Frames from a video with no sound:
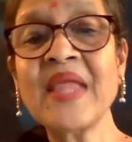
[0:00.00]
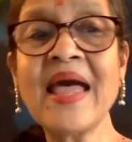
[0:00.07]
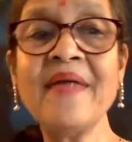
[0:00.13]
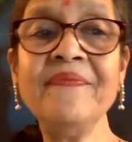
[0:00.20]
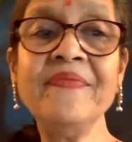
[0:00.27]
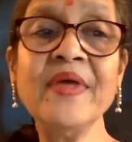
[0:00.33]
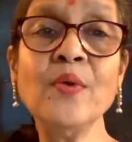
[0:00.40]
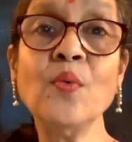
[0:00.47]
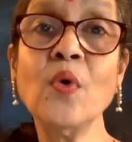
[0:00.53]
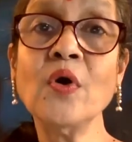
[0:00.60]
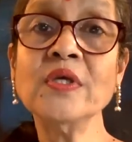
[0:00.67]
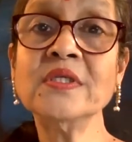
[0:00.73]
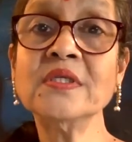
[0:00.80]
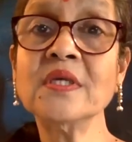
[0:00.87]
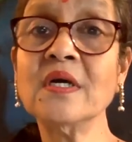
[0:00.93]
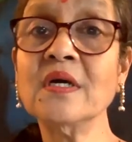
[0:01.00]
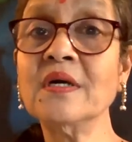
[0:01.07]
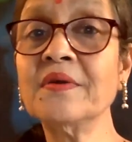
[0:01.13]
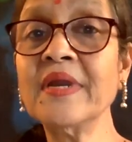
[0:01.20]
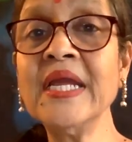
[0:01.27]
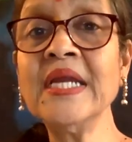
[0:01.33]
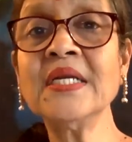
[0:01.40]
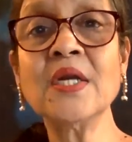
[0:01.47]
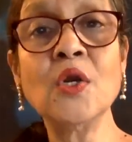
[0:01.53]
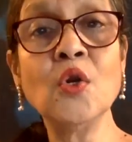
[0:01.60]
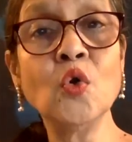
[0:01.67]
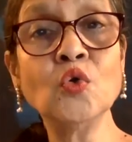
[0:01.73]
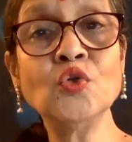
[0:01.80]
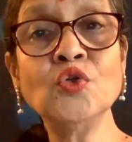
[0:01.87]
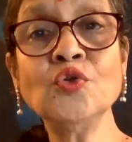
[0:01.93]
and there was a great
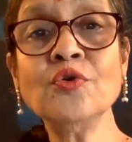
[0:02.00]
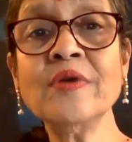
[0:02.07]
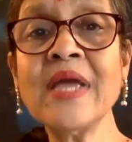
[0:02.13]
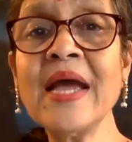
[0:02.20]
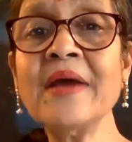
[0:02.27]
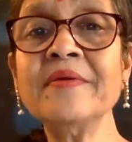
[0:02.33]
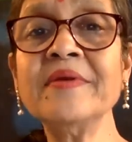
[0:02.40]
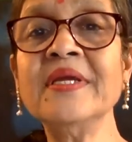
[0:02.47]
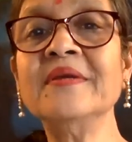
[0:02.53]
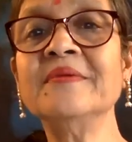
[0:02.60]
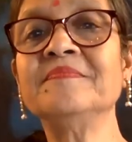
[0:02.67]
load to carry.